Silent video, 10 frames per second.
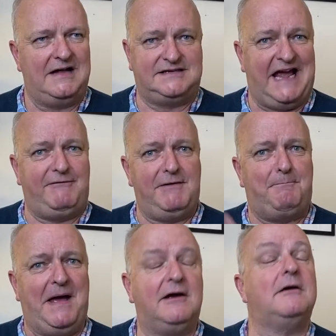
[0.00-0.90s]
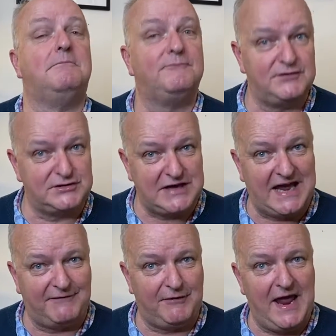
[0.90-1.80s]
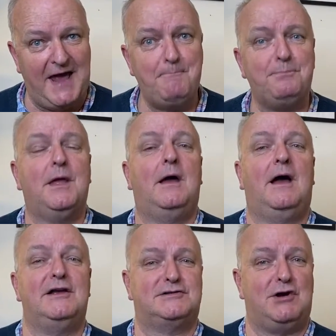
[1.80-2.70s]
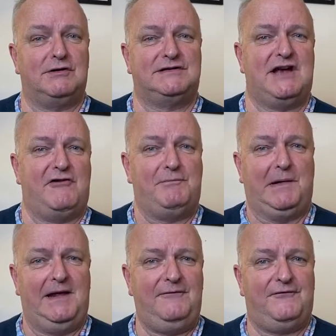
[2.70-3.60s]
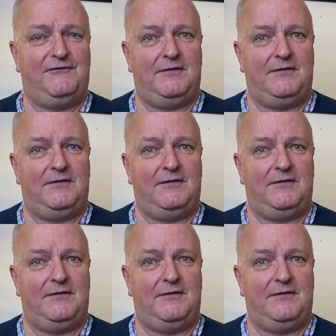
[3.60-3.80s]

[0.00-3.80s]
David Beckham, for the sake of a name, has got self-belief.